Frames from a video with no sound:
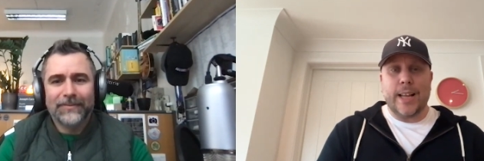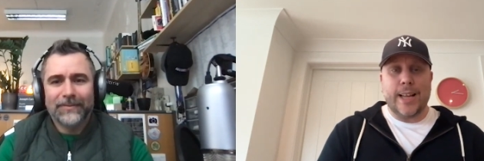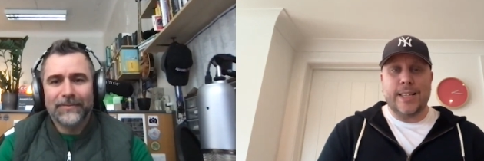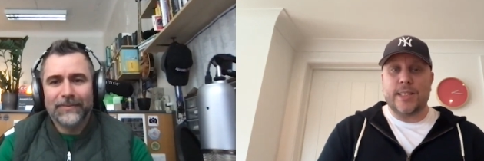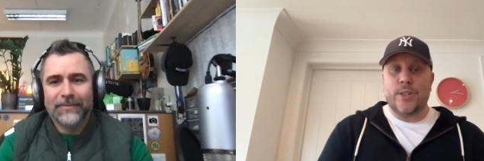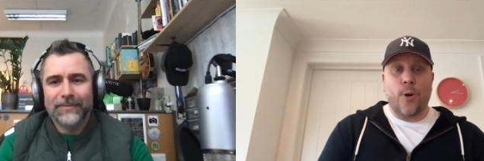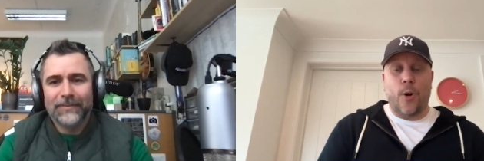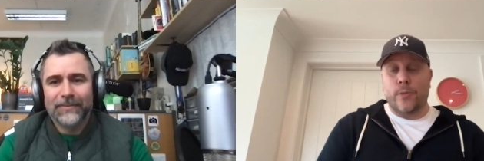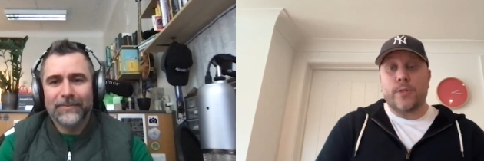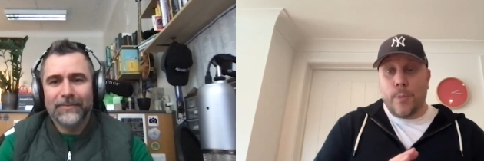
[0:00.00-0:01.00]
Speaker 1: K is
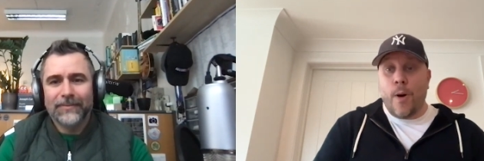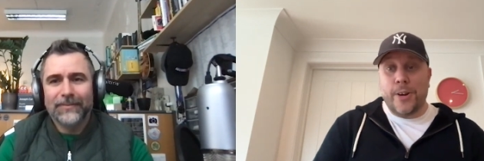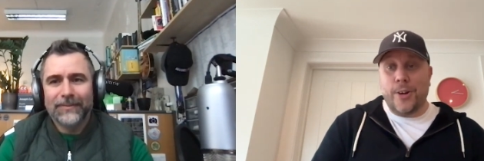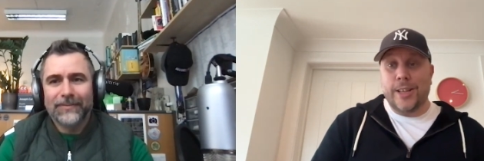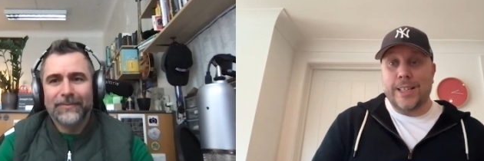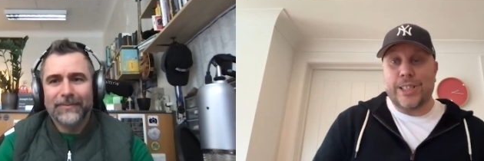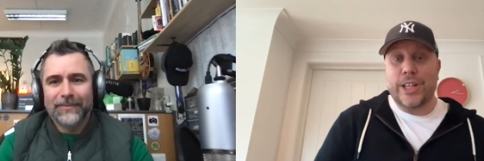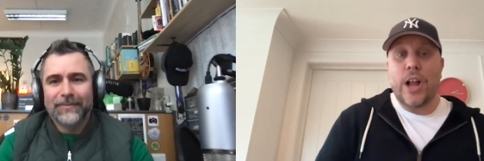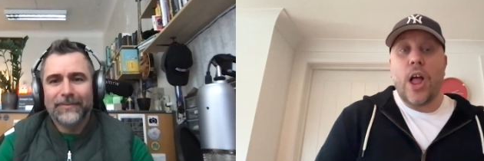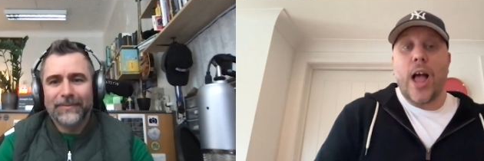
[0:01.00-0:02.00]
not, to my knowledge,
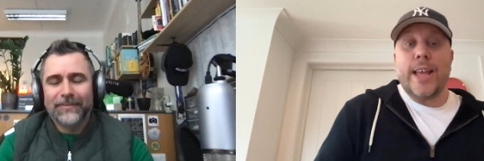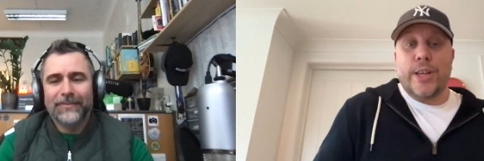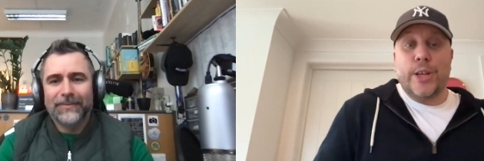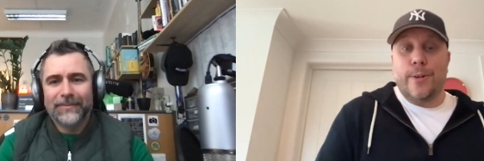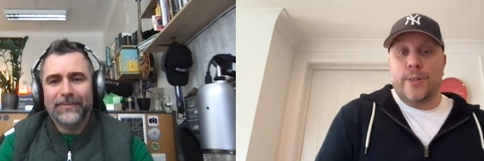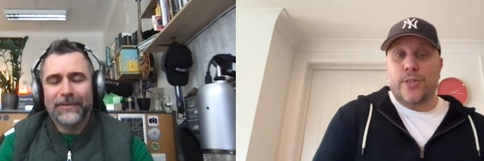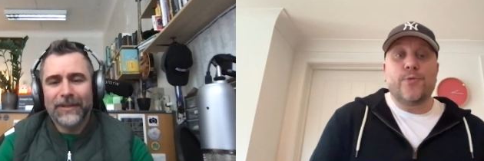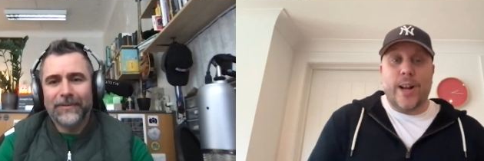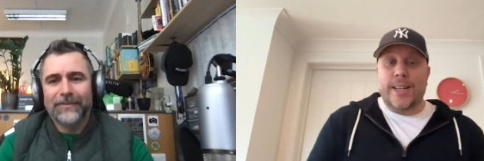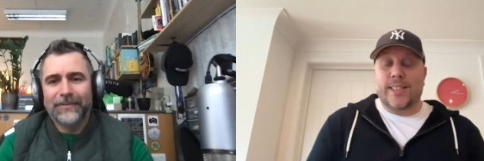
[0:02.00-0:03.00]
a huge
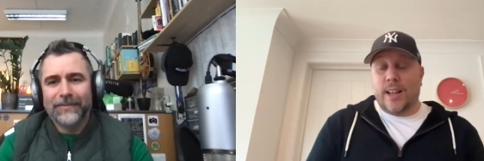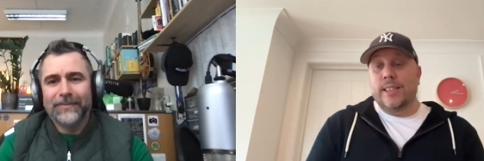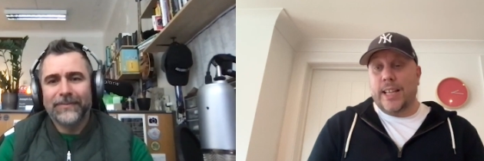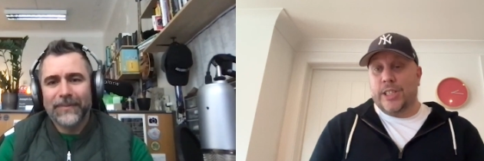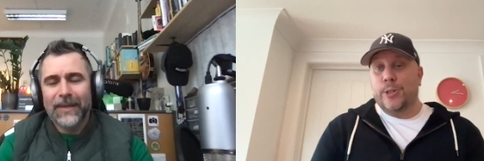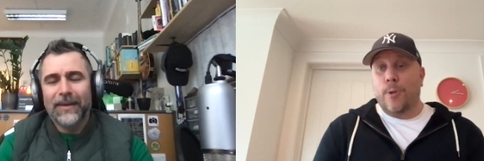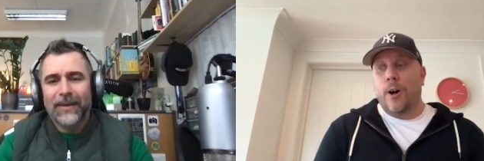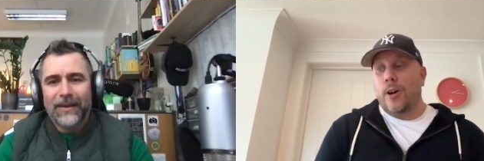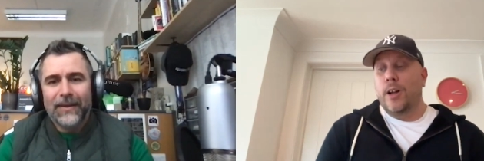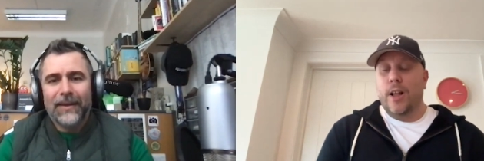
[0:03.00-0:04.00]
right. risk unless you
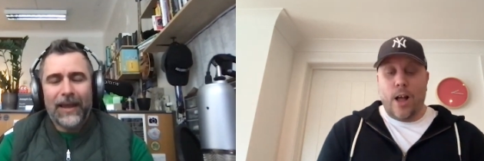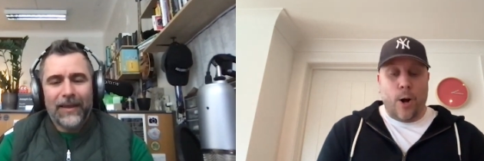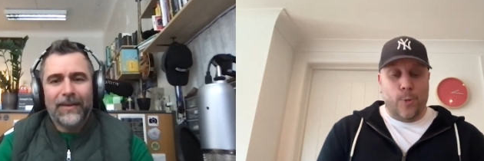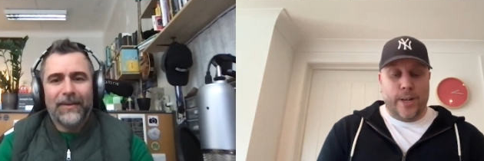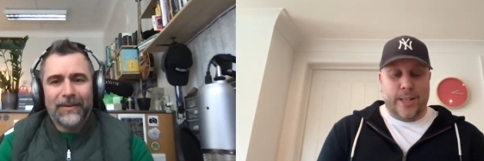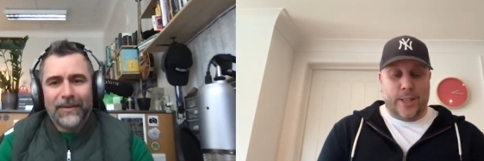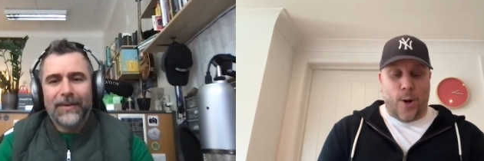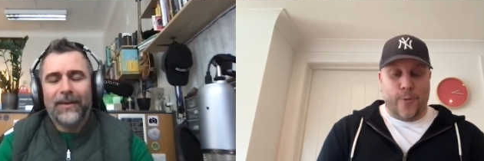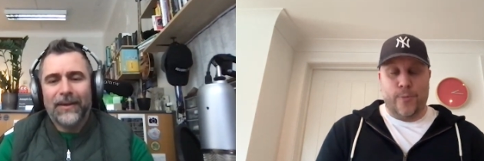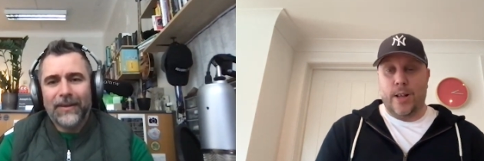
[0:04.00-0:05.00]
are holding a
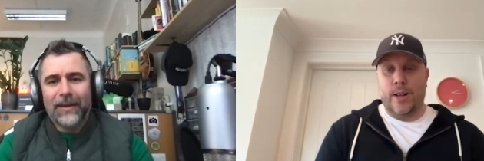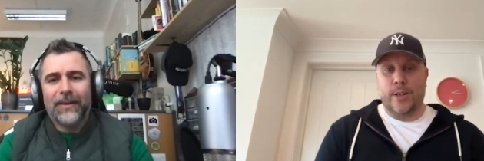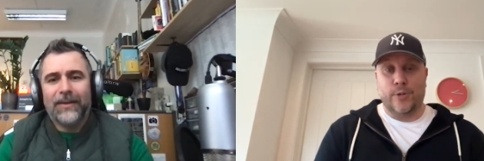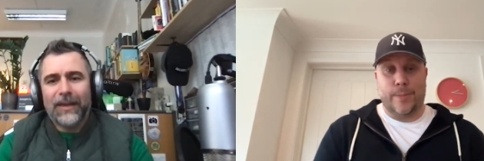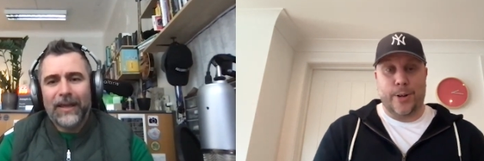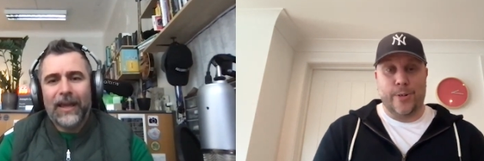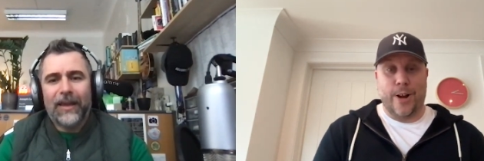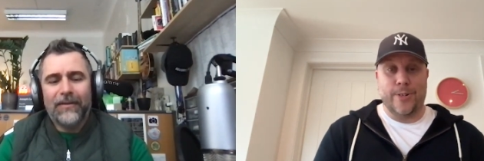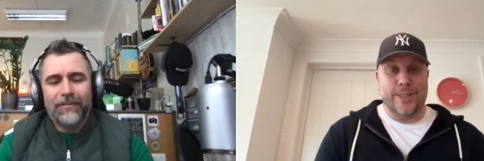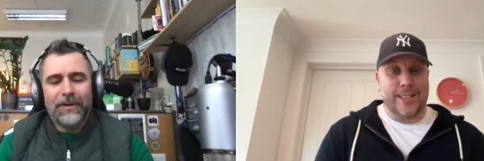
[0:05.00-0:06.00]
lot of uh,
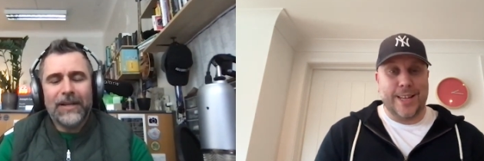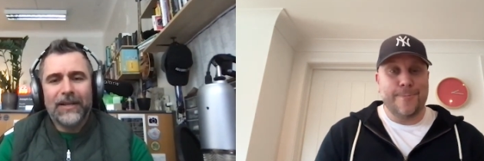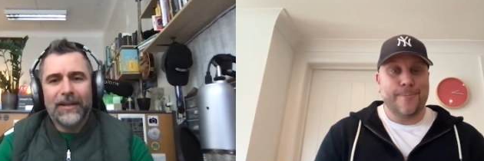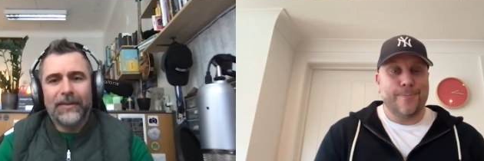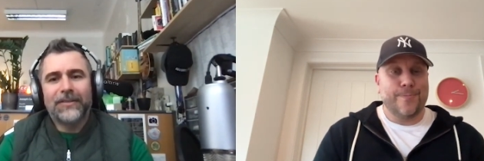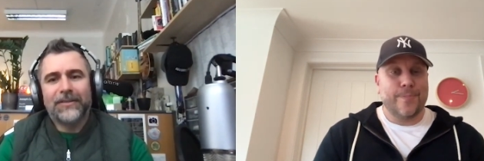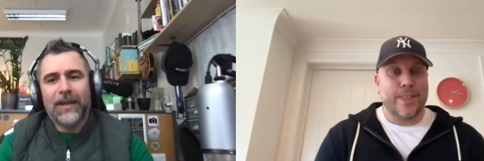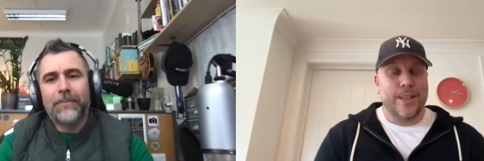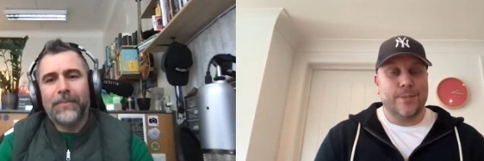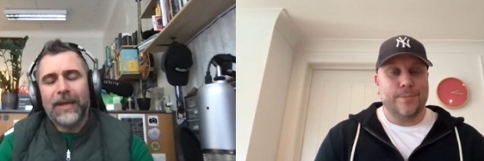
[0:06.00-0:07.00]
cryptocurrency.
Speaker 2: Every little
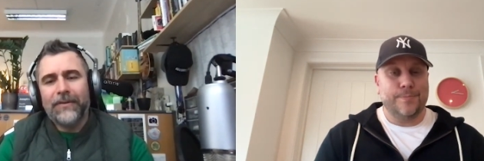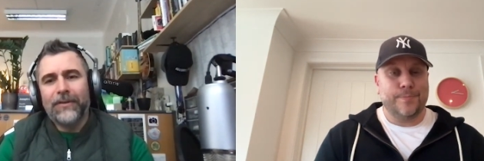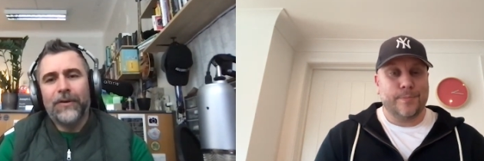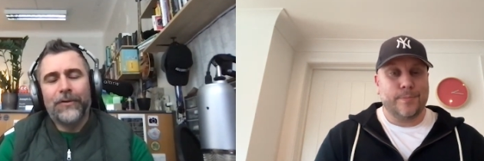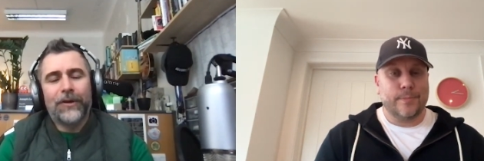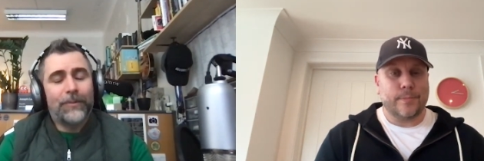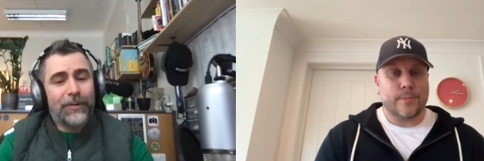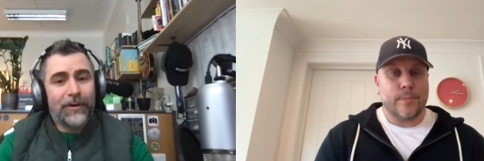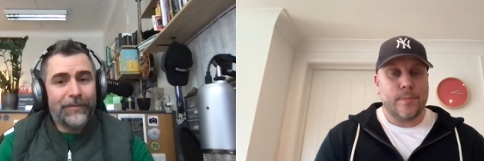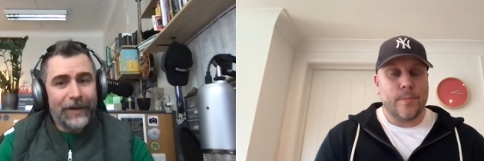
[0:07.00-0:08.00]
step, even though they're not
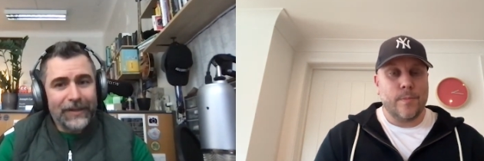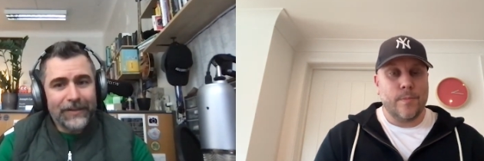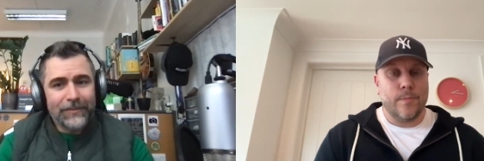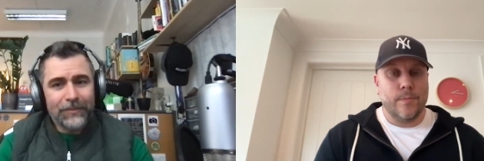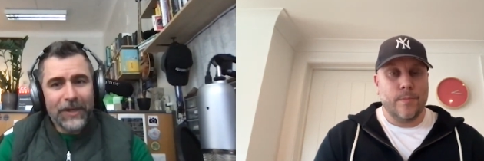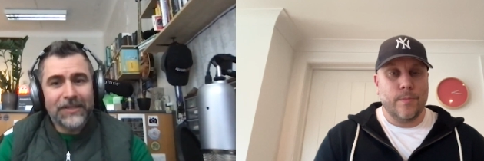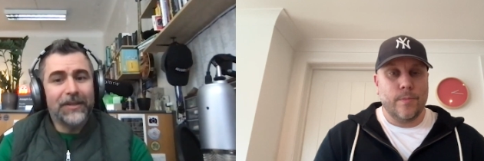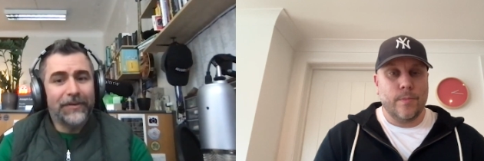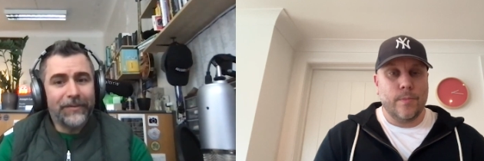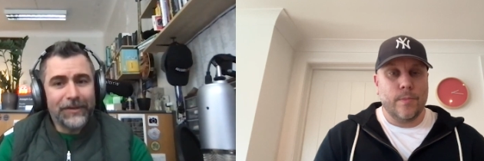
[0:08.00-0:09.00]
perfect, makes a
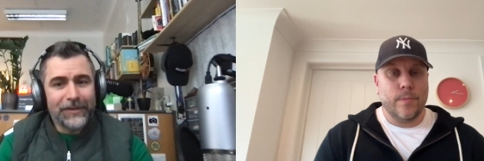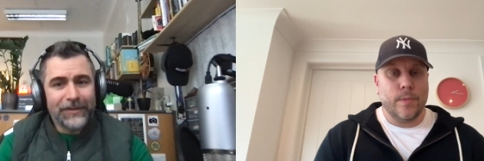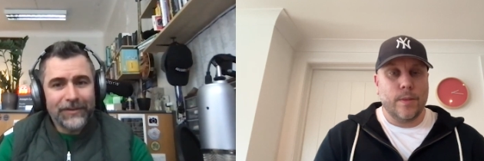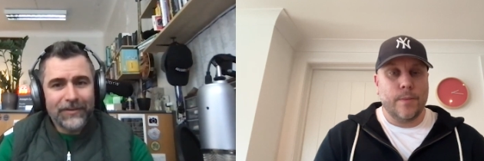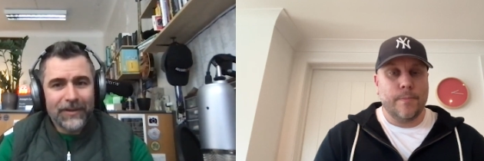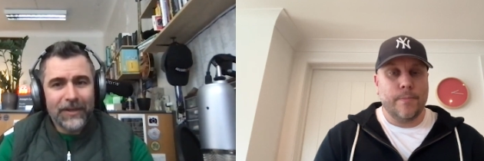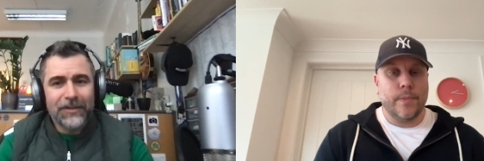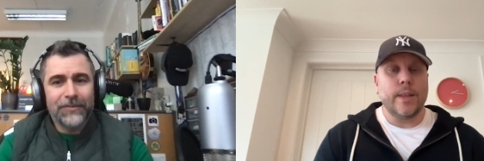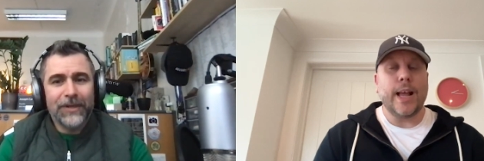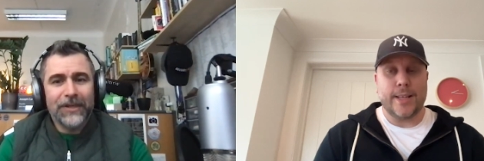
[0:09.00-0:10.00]
difference. It
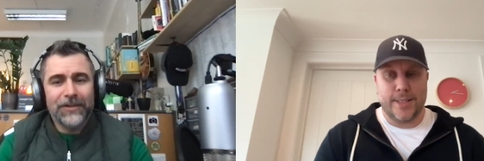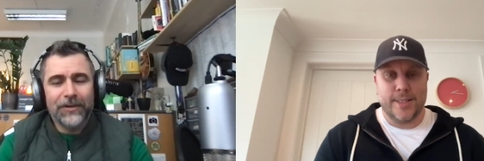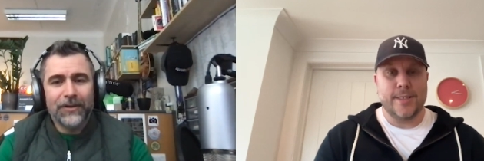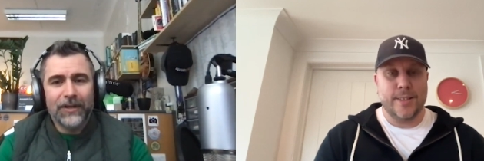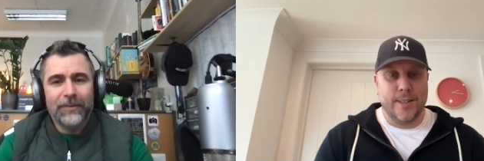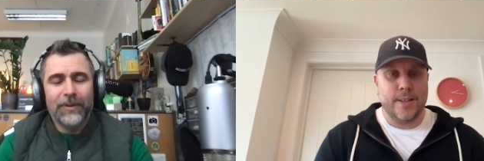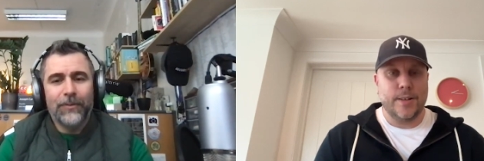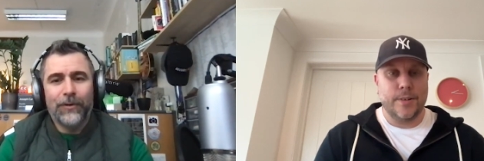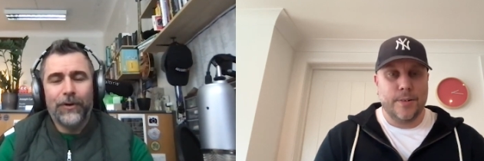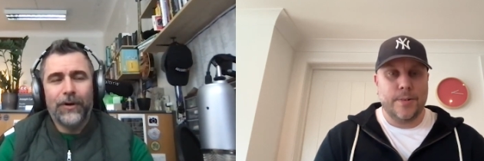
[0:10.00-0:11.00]
just yeah. means you're a little bit
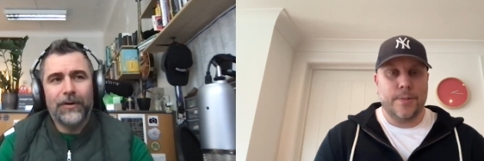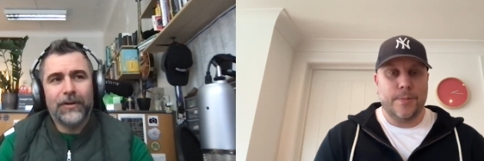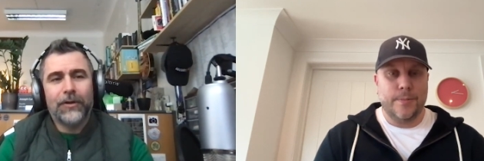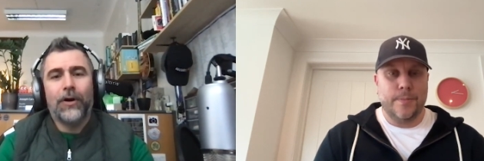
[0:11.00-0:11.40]
more